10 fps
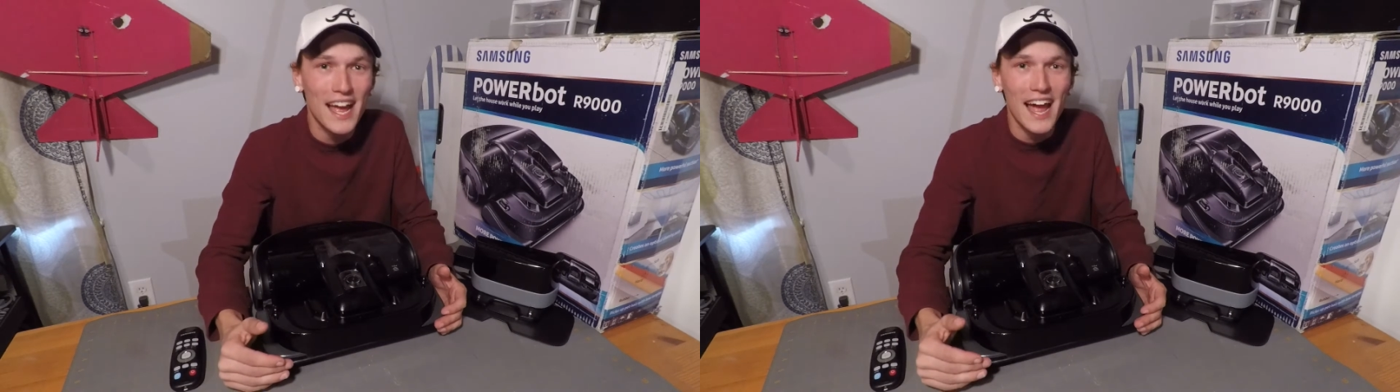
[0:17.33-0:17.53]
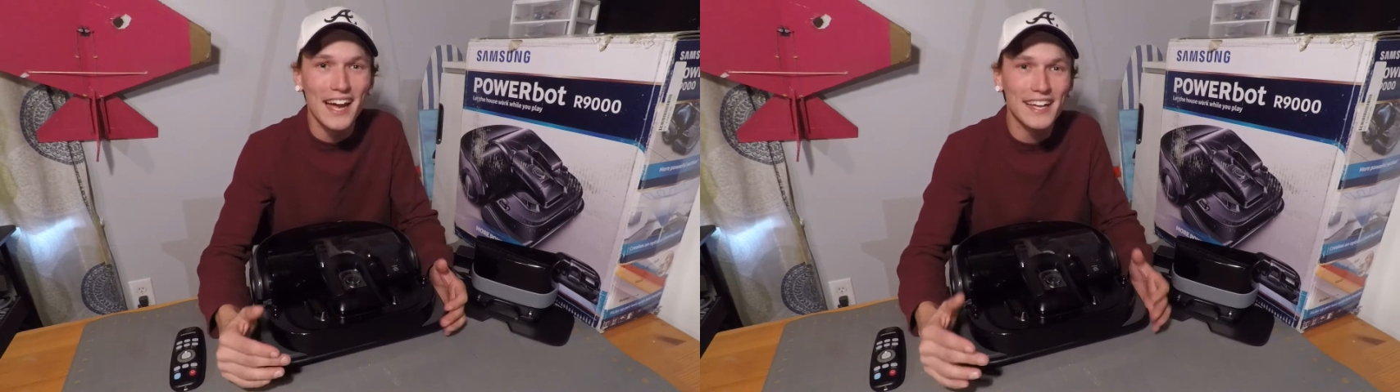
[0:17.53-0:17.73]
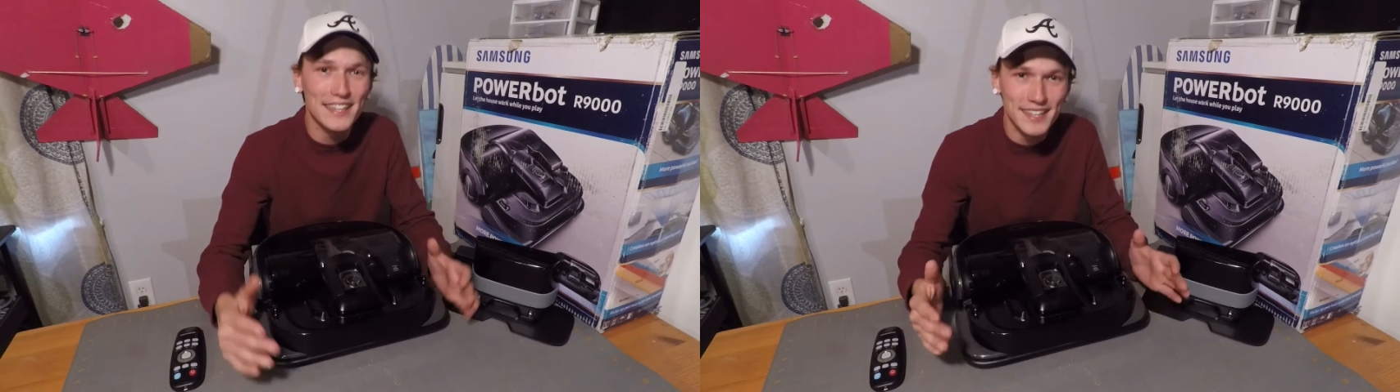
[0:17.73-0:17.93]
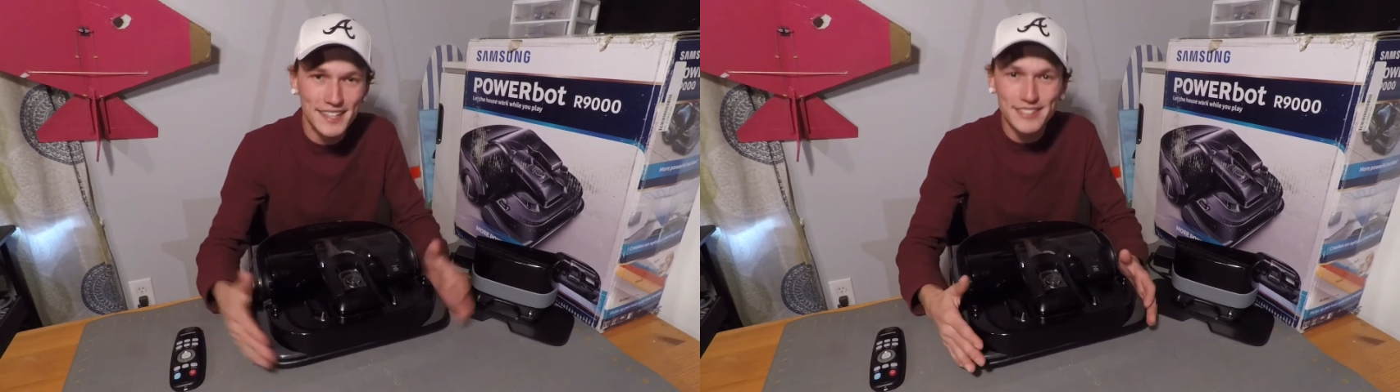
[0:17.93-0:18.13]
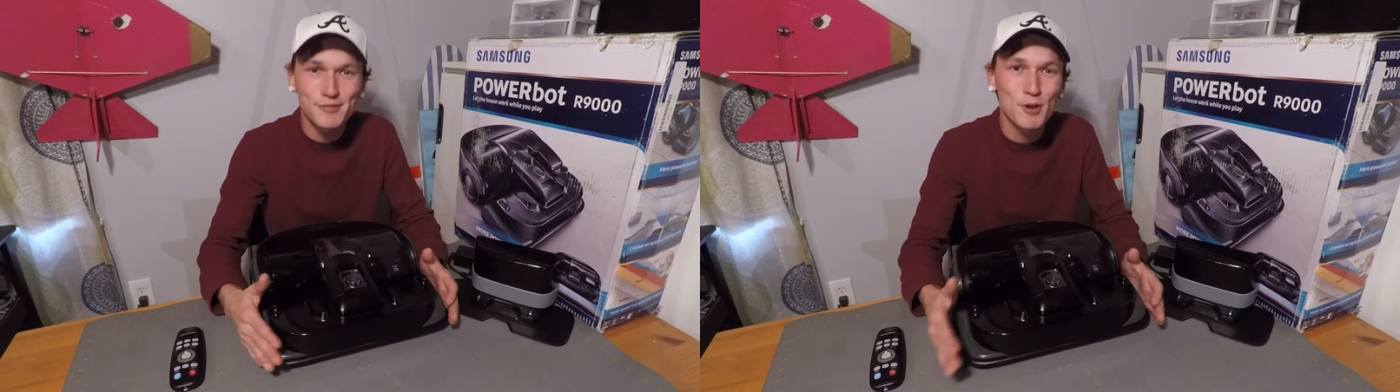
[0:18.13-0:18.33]
And
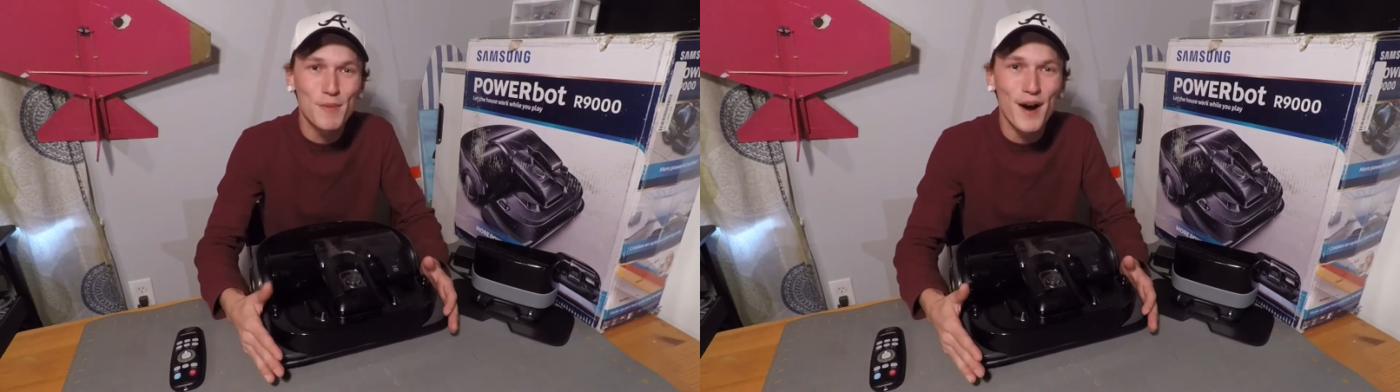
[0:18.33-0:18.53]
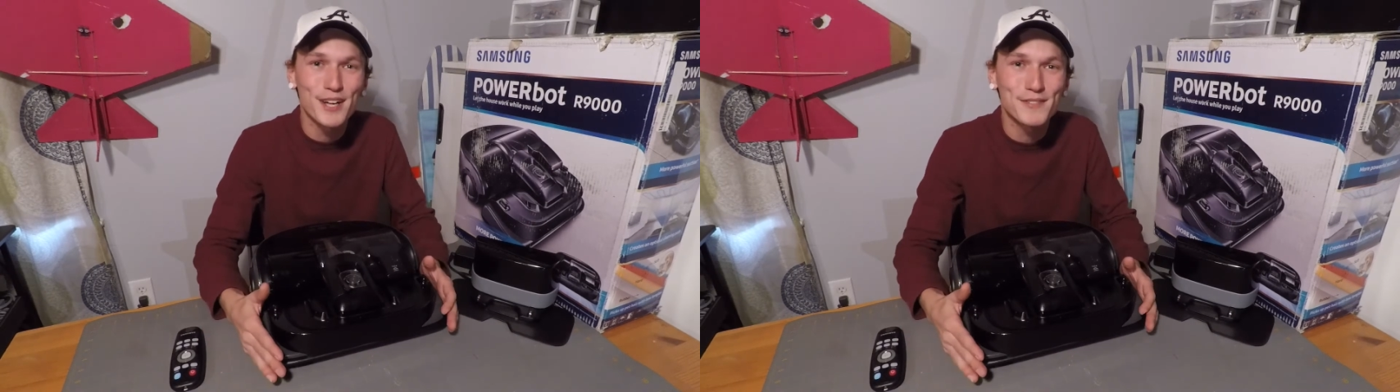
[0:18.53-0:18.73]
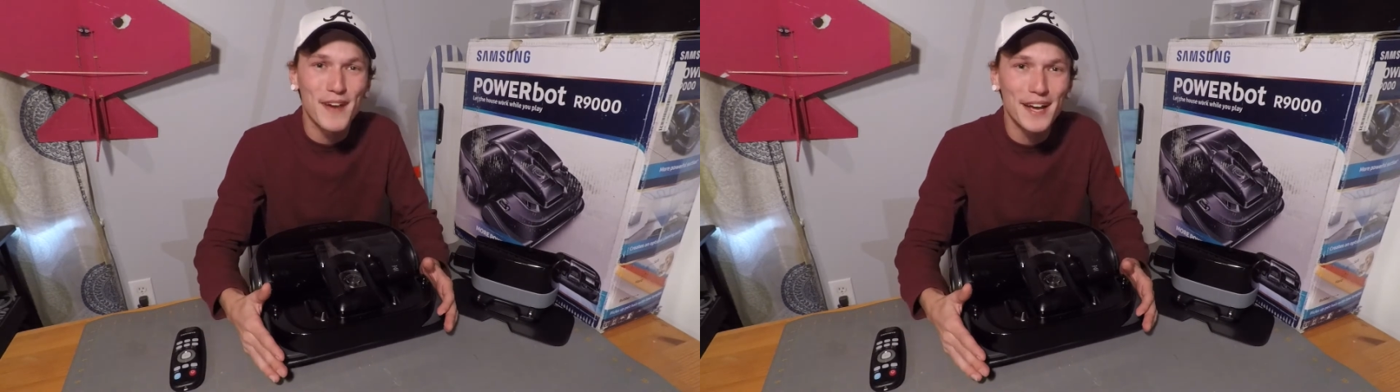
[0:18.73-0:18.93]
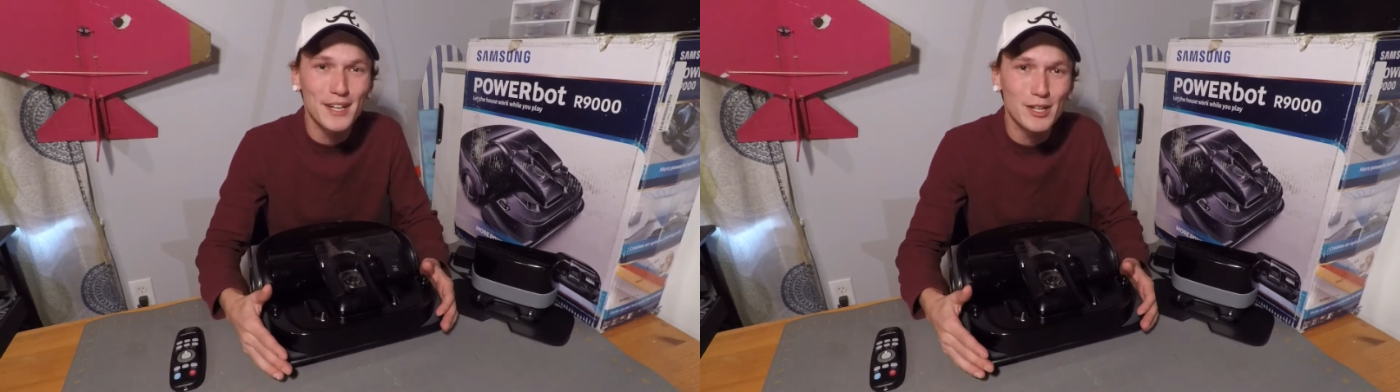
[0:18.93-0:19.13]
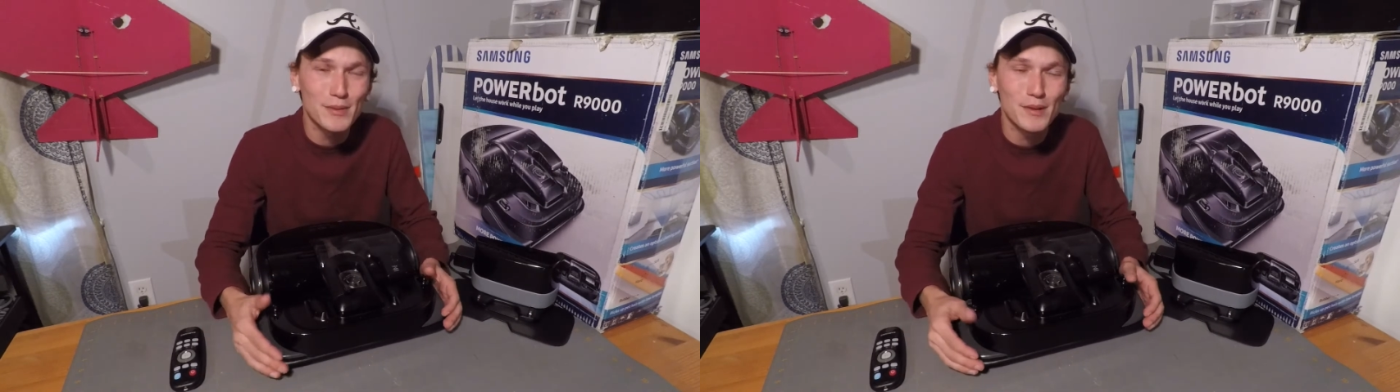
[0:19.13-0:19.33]
this robotics
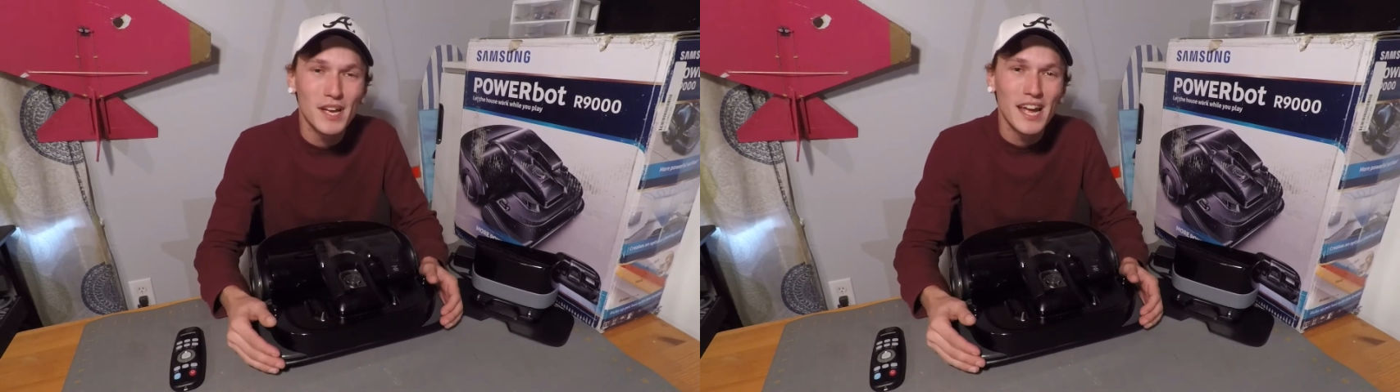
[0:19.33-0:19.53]
vacuum